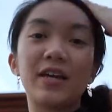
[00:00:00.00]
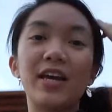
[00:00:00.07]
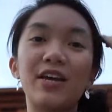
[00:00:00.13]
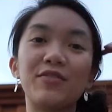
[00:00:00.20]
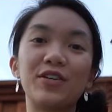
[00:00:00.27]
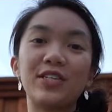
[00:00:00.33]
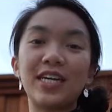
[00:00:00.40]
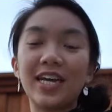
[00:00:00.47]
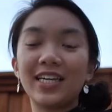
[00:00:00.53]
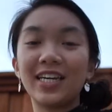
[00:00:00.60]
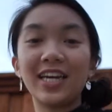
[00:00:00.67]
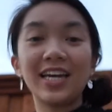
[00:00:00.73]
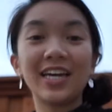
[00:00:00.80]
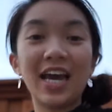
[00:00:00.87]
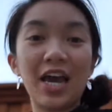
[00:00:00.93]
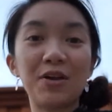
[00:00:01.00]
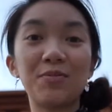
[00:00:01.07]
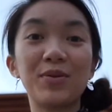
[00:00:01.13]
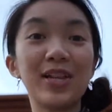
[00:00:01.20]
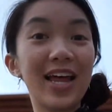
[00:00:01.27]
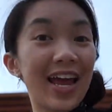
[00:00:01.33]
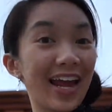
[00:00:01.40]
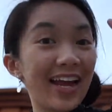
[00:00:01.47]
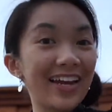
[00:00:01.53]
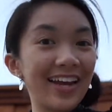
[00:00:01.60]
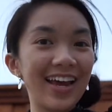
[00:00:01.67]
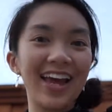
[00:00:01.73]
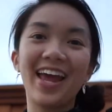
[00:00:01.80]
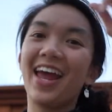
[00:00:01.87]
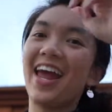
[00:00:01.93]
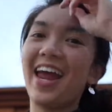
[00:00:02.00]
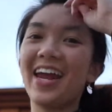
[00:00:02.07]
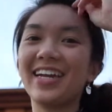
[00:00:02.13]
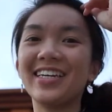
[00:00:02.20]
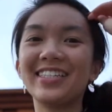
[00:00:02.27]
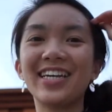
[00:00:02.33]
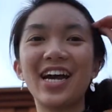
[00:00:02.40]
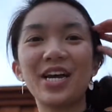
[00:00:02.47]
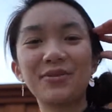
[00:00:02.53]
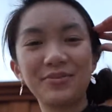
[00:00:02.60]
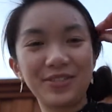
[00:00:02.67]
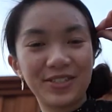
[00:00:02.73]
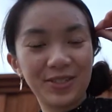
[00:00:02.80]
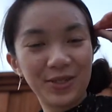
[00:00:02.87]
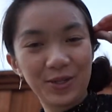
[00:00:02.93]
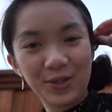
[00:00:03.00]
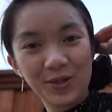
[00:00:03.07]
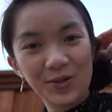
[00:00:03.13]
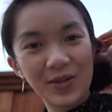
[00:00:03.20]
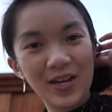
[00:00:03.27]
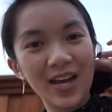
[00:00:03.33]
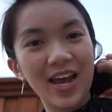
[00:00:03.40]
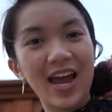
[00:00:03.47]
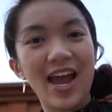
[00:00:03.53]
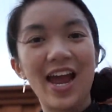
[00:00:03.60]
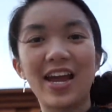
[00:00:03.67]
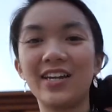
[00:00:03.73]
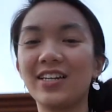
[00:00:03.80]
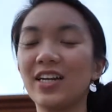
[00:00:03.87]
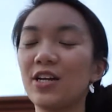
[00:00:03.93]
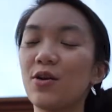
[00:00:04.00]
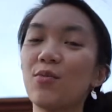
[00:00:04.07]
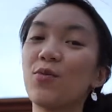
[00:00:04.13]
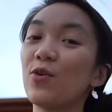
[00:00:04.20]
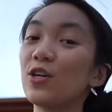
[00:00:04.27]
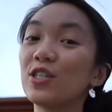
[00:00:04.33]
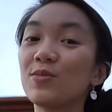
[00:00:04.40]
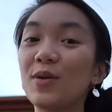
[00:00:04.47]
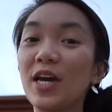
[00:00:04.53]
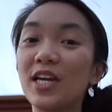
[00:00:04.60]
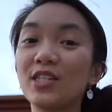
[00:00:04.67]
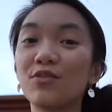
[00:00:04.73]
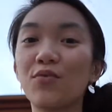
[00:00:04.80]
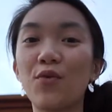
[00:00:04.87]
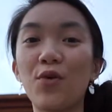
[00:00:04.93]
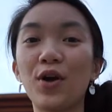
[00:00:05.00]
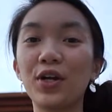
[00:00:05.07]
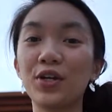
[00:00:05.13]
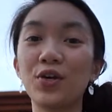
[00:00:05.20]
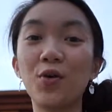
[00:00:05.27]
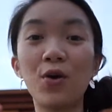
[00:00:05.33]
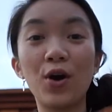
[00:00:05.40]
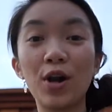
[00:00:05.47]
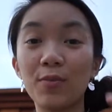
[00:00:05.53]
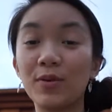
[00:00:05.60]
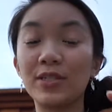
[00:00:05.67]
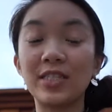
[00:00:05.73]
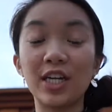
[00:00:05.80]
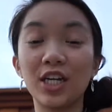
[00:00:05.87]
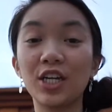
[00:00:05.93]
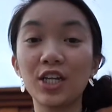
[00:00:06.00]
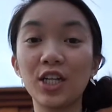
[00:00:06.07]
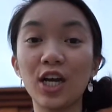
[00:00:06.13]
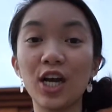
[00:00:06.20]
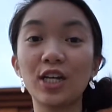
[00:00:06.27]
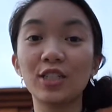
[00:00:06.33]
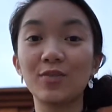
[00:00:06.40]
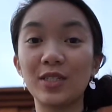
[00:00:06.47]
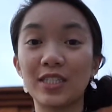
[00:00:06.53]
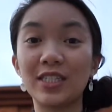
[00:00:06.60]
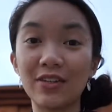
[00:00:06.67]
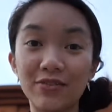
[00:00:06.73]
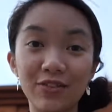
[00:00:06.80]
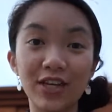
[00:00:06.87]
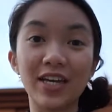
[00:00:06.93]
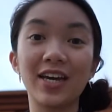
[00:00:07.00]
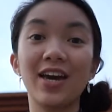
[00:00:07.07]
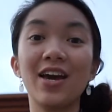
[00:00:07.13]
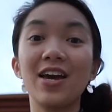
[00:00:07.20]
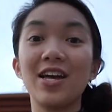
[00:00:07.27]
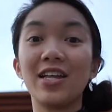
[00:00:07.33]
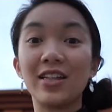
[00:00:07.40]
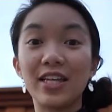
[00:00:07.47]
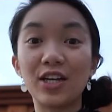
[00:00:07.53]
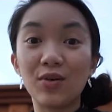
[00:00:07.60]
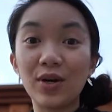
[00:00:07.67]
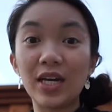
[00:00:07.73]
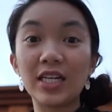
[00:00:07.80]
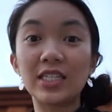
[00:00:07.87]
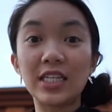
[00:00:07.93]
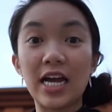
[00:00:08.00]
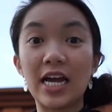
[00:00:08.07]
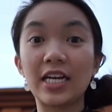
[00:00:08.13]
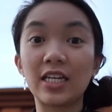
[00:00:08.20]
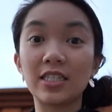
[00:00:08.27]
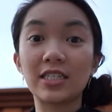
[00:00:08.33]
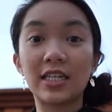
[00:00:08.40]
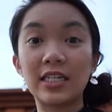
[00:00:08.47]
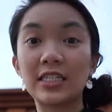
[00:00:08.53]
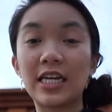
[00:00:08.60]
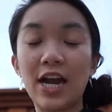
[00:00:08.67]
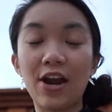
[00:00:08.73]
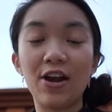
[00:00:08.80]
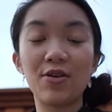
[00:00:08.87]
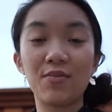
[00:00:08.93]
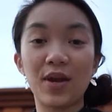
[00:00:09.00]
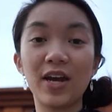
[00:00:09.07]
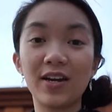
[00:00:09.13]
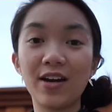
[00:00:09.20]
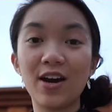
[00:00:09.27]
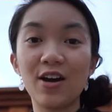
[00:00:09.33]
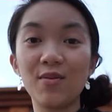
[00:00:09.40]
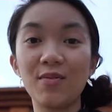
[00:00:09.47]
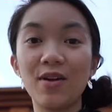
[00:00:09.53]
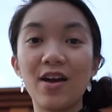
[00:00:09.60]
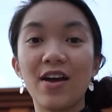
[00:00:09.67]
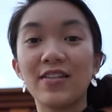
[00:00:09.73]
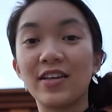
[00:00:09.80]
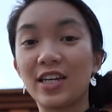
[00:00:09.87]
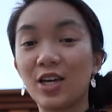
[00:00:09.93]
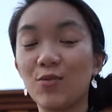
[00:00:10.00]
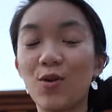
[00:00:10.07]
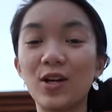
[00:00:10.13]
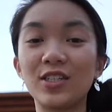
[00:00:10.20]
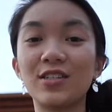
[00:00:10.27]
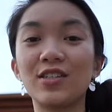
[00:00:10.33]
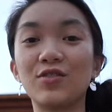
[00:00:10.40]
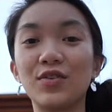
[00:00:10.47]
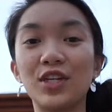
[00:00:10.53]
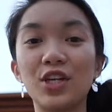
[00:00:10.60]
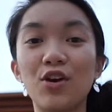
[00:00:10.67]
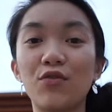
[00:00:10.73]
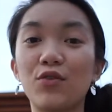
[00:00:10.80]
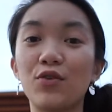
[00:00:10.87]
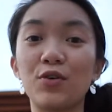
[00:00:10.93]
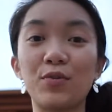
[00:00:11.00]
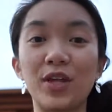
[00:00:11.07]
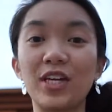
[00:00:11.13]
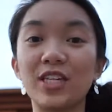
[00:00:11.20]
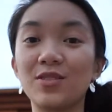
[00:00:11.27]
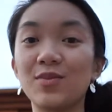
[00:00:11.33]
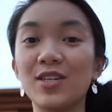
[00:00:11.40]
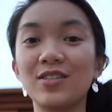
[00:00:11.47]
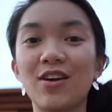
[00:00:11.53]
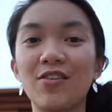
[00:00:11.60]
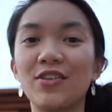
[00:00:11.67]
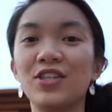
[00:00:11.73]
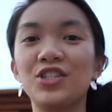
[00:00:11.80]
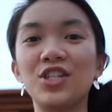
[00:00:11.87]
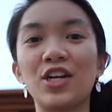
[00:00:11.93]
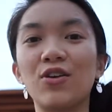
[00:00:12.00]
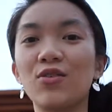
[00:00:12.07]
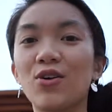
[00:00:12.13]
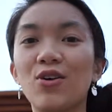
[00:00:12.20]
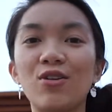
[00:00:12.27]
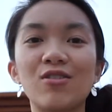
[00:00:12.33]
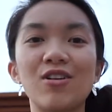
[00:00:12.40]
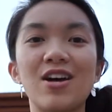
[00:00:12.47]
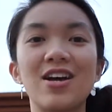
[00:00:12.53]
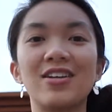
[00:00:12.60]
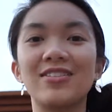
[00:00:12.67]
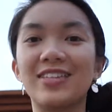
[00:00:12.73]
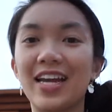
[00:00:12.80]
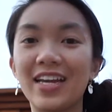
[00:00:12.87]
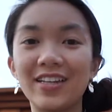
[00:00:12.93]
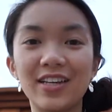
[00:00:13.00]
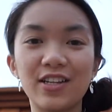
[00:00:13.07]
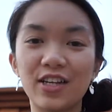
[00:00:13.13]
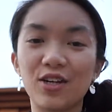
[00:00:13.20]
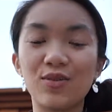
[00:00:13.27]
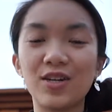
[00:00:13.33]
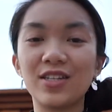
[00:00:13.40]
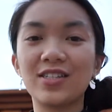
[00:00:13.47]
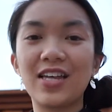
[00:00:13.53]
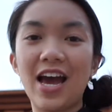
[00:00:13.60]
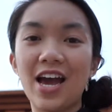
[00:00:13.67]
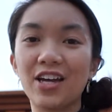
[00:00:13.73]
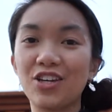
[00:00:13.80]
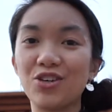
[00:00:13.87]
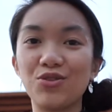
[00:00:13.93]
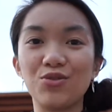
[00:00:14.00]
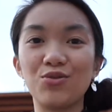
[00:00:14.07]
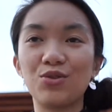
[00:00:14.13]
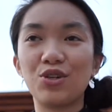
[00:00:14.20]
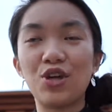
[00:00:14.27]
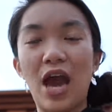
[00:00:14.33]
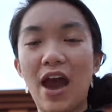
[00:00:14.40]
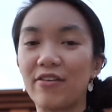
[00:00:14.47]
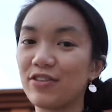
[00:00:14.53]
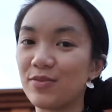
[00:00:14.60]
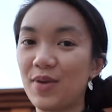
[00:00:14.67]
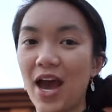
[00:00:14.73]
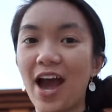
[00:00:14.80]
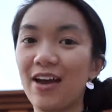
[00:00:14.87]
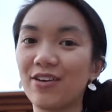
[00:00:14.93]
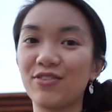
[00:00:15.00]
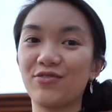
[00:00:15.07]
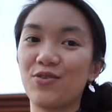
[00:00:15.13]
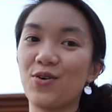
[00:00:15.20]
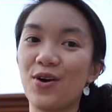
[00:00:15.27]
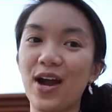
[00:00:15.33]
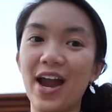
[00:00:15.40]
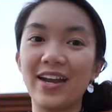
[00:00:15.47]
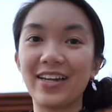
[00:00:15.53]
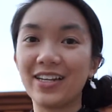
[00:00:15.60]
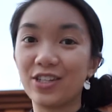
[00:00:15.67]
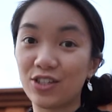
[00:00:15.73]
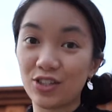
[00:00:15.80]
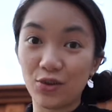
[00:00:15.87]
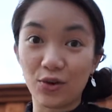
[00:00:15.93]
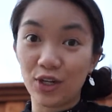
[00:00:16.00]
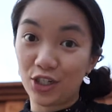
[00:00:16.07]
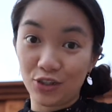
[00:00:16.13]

If you're taking a plane anytime soon and need more space for your particular specific liquids like skincare and makeup, then keep watching this video for replacements on the general daily liquids that you have to pack for any sort of